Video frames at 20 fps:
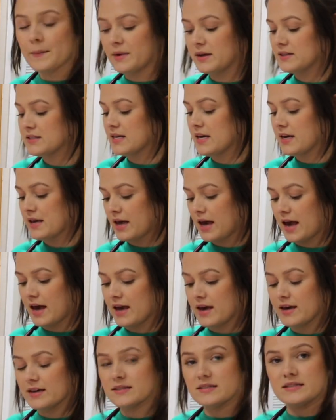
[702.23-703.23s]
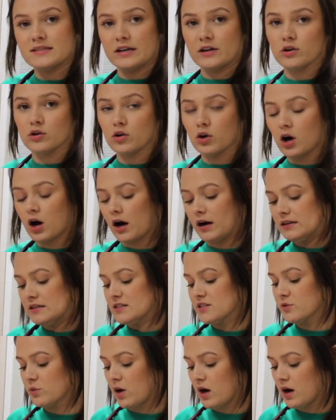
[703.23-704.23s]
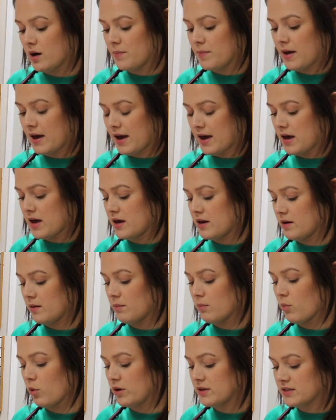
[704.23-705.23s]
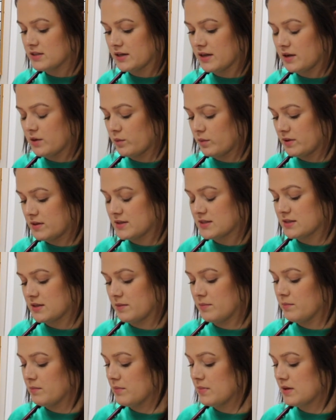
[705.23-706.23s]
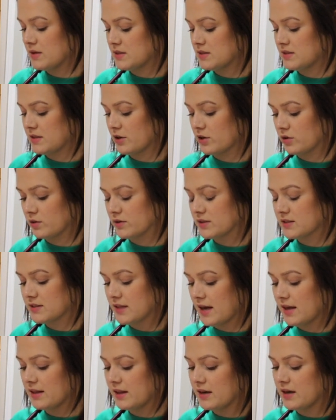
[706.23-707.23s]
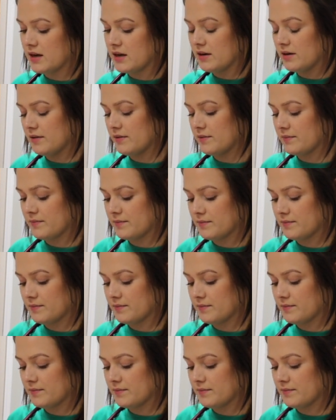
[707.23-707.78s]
I'm going to take a sterile cotton swab and moisten it with some sterile saline.